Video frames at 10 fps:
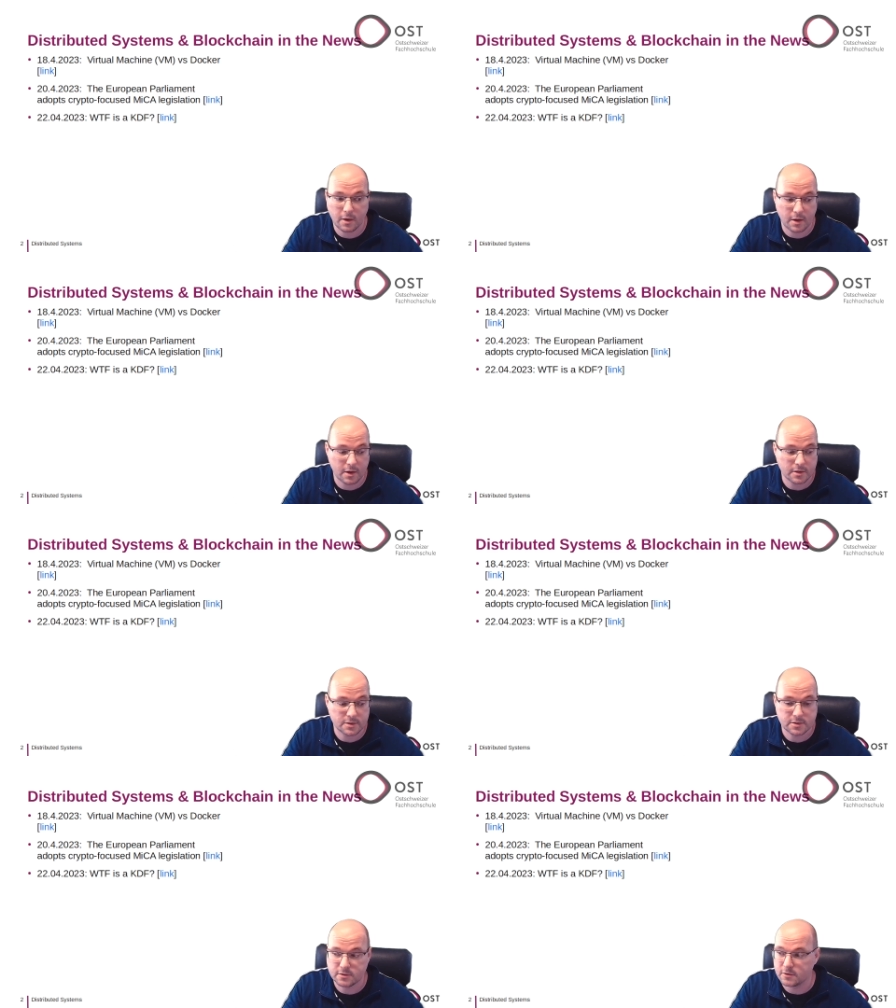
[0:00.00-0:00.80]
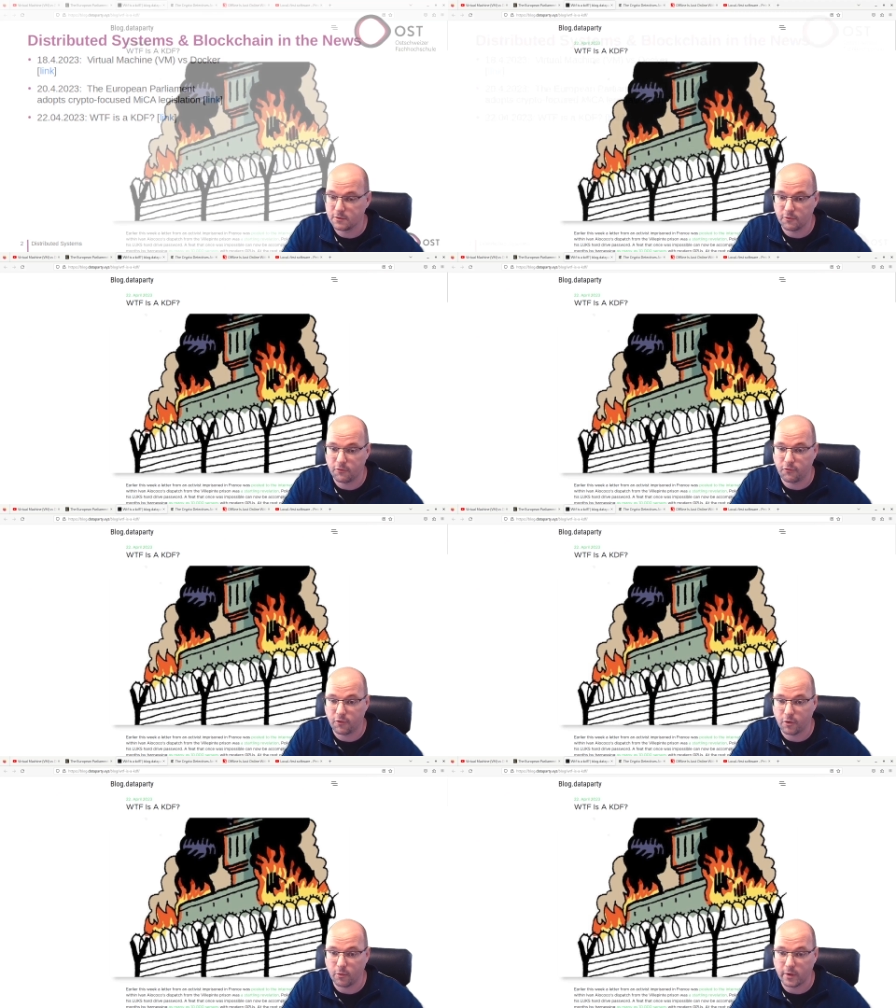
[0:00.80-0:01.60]
It's the
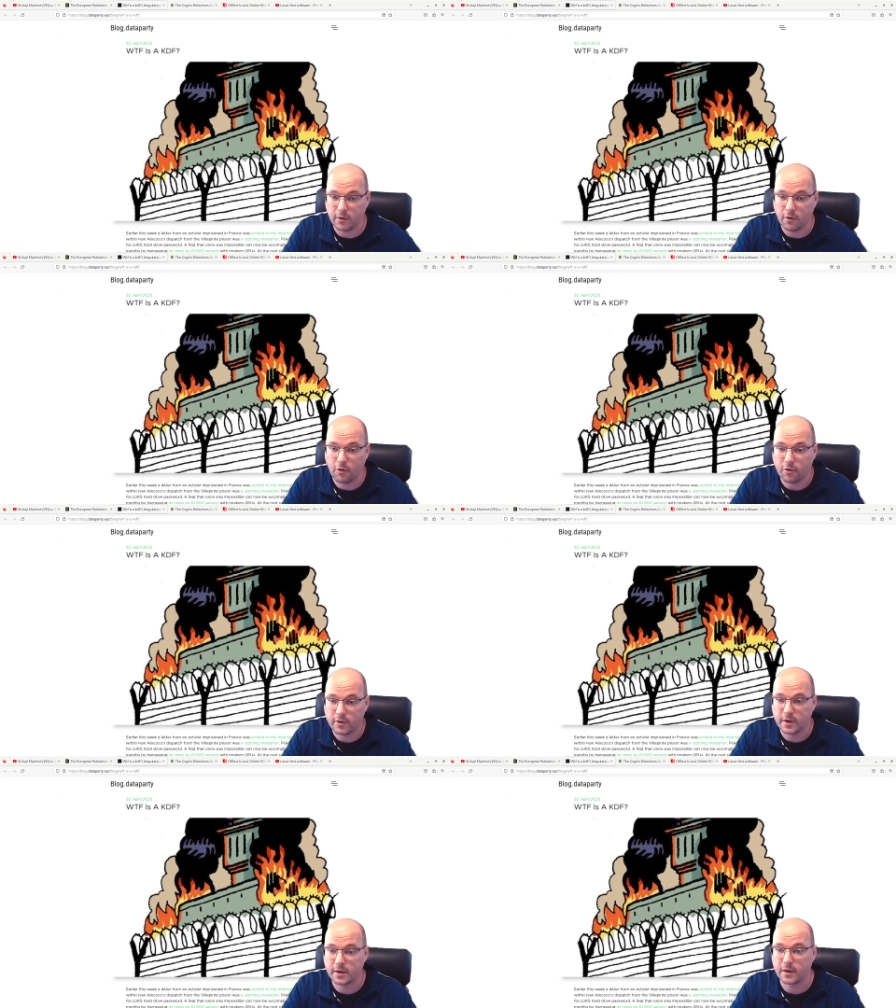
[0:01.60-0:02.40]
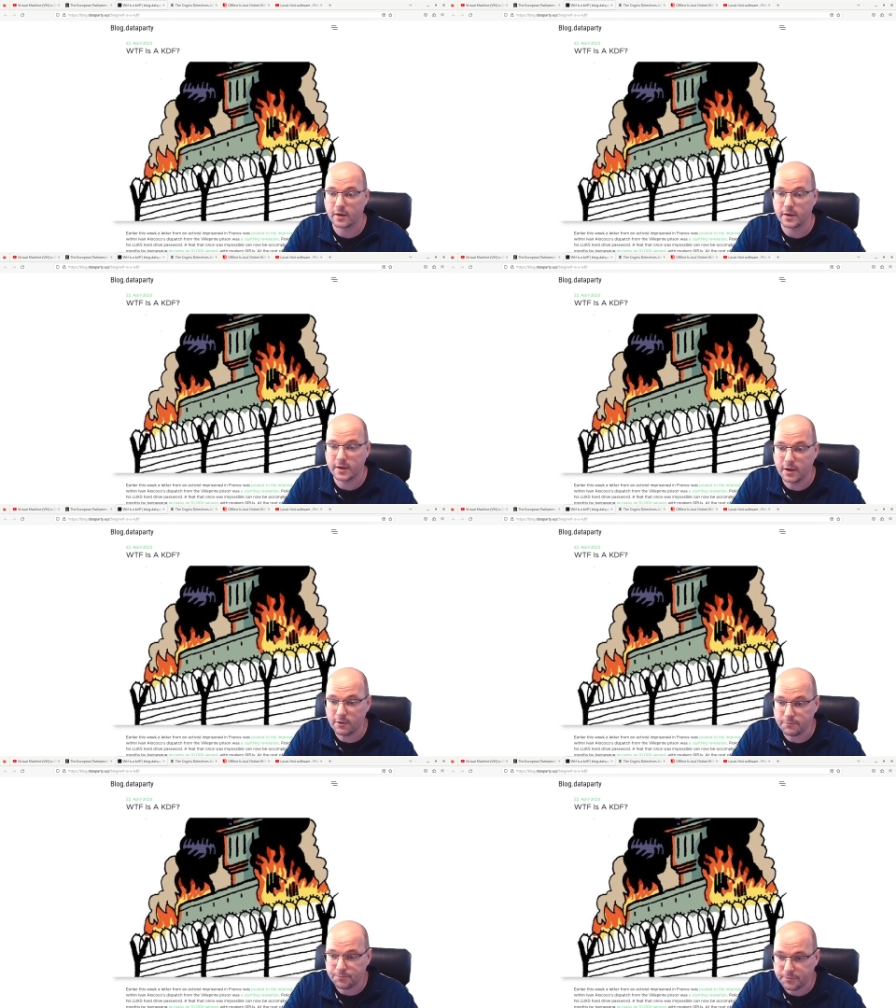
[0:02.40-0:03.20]
following article
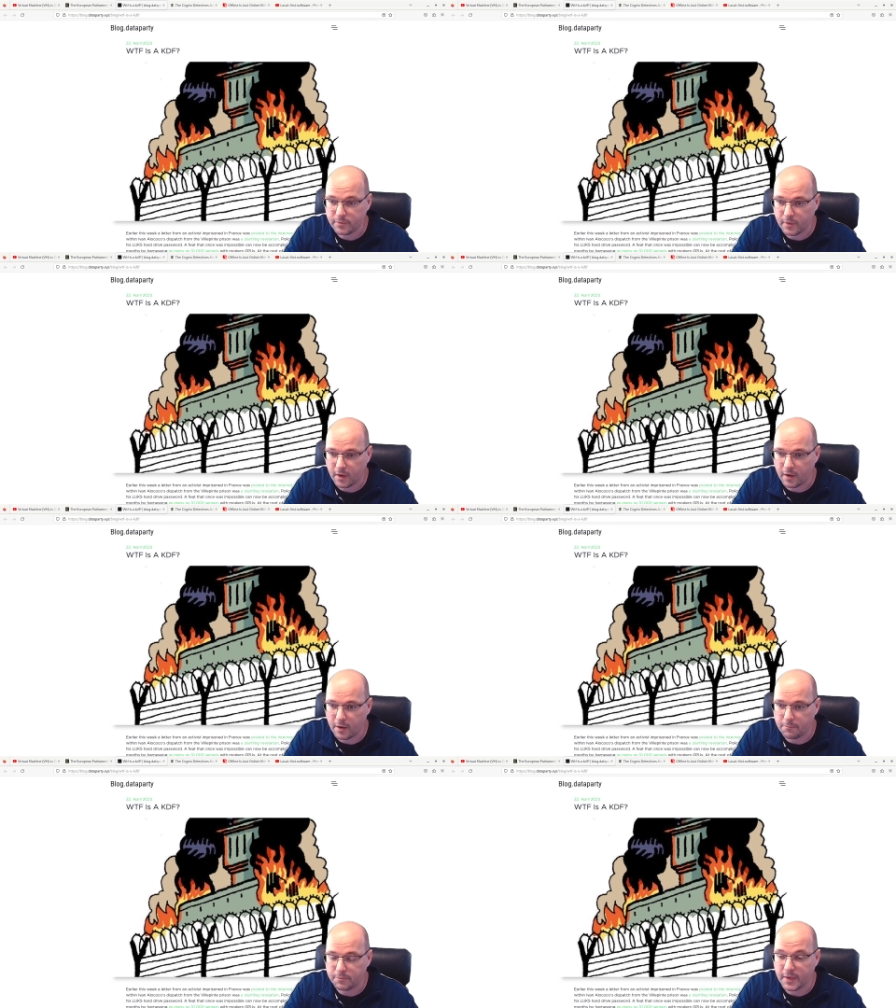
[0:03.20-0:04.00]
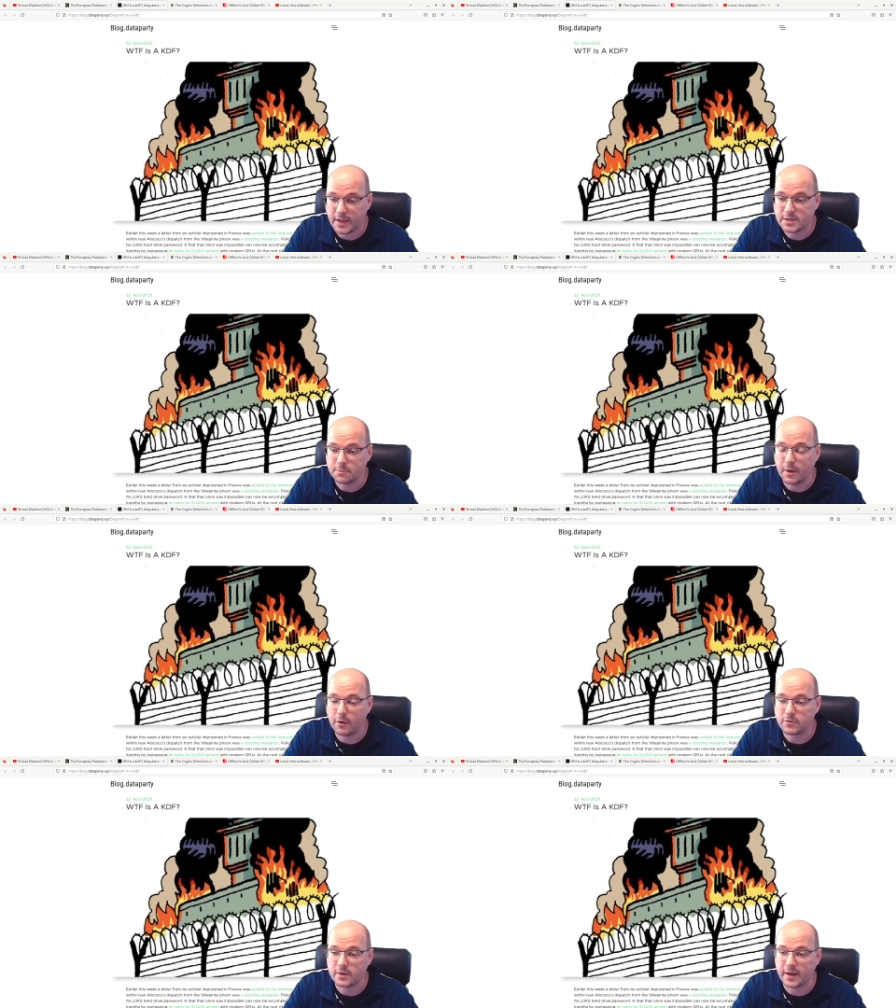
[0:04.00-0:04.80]
here. It's
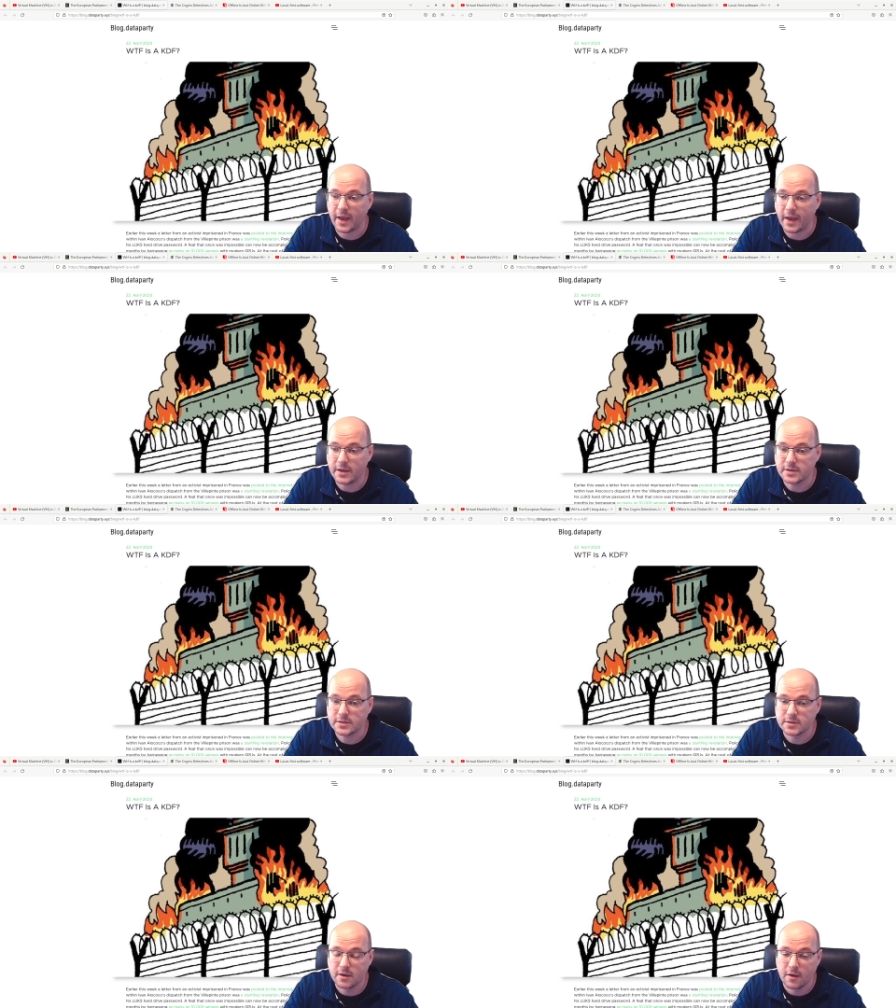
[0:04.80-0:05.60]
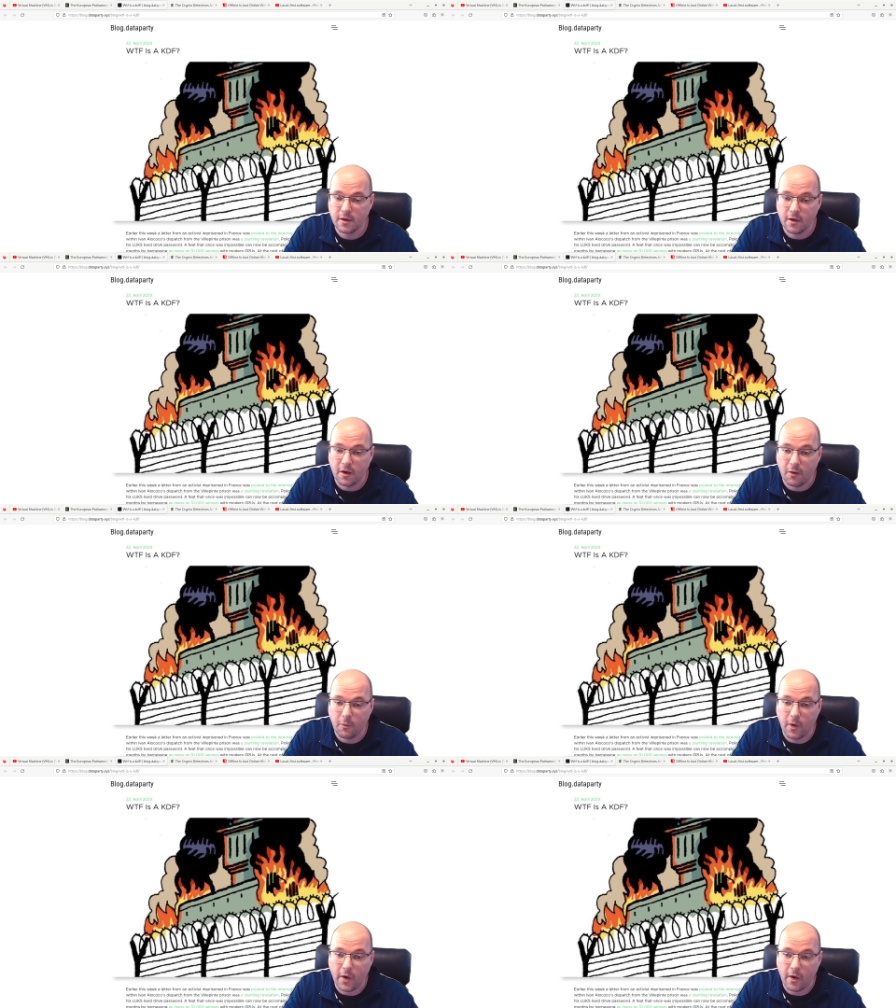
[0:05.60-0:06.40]
about the case
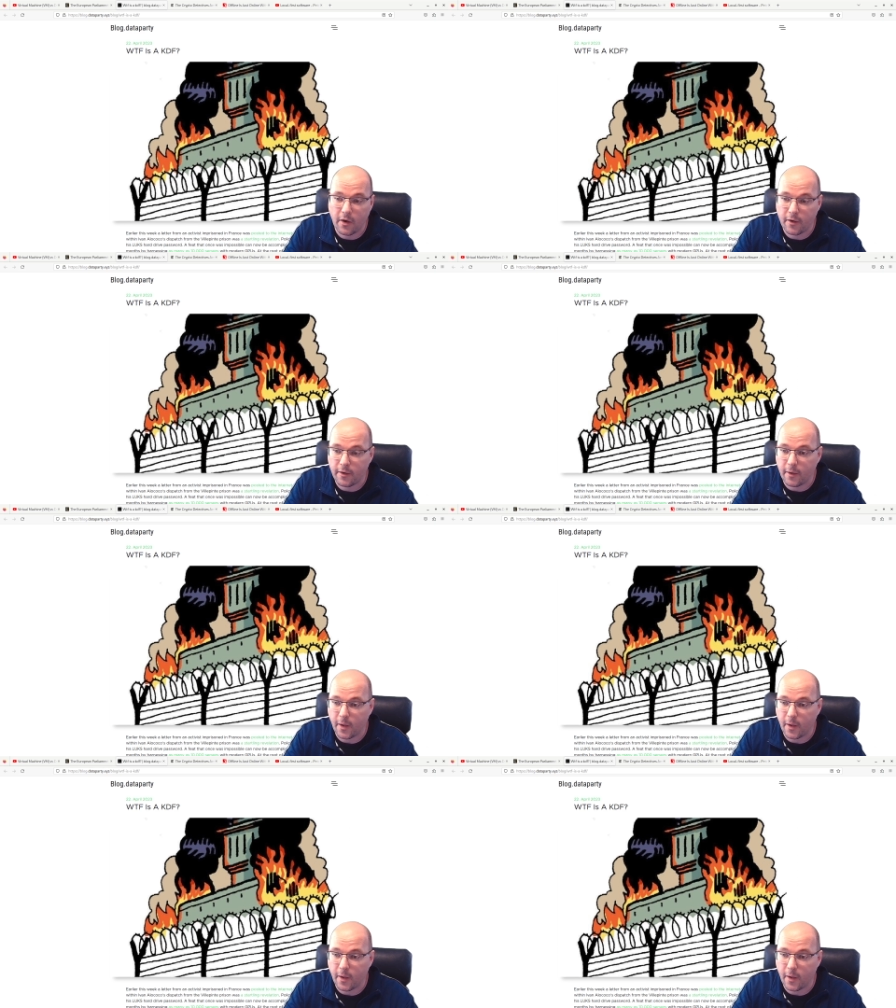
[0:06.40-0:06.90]
where